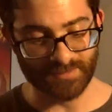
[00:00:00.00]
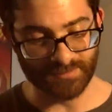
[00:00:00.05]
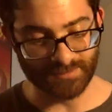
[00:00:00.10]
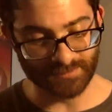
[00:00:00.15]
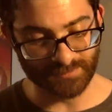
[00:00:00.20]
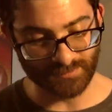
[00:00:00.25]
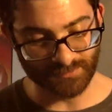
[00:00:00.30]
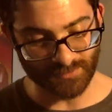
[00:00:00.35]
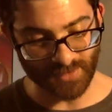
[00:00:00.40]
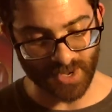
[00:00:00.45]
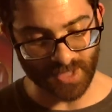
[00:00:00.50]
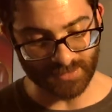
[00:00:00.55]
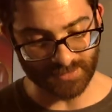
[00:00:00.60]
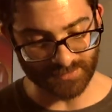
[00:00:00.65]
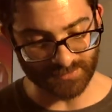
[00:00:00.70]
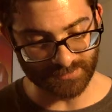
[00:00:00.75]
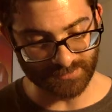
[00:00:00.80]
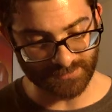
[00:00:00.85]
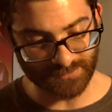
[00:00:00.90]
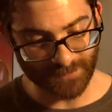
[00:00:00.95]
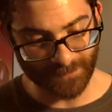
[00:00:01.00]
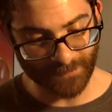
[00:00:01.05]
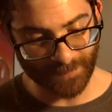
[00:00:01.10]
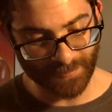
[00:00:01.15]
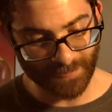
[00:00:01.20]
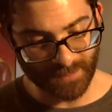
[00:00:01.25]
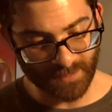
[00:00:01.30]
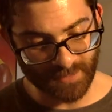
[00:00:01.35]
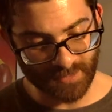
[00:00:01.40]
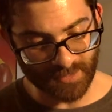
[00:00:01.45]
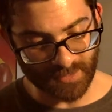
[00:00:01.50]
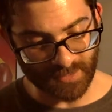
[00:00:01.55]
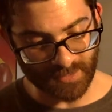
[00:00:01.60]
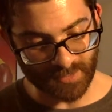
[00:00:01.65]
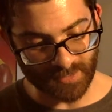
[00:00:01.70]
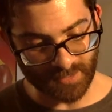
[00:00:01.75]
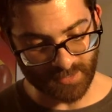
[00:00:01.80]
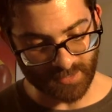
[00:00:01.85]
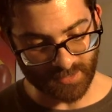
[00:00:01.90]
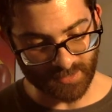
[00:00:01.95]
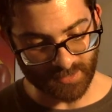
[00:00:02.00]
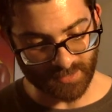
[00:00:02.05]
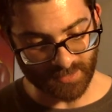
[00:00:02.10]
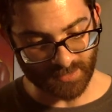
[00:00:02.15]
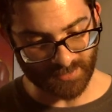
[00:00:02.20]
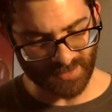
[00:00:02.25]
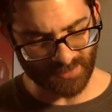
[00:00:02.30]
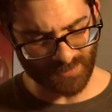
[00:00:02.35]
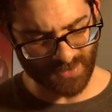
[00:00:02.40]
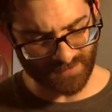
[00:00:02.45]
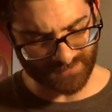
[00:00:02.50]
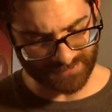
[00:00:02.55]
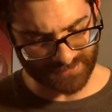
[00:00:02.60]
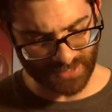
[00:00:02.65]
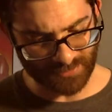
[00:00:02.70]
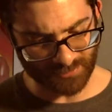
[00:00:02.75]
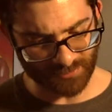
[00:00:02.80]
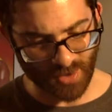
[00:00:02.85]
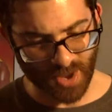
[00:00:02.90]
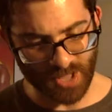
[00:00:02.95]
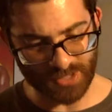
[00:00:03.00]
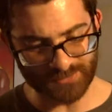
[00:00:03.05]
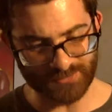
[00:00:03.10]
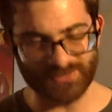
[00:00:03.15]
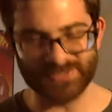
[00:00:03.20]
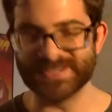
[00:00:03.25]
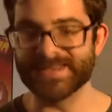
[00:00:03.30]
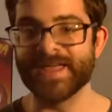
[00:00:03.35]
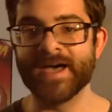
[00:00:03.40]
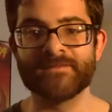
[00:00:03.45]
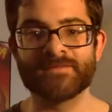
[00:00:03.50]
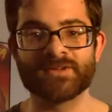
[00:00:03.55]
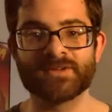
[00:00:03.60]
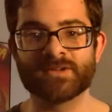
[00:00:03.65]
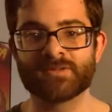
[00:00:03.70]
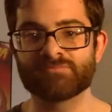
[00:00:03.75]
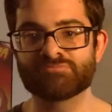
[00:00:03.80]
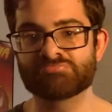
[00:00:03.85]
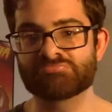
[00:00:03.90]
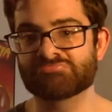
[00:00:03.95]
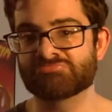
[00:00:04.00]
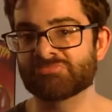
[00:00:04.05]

Rollins. Then we have Seth Rollins versus Neville.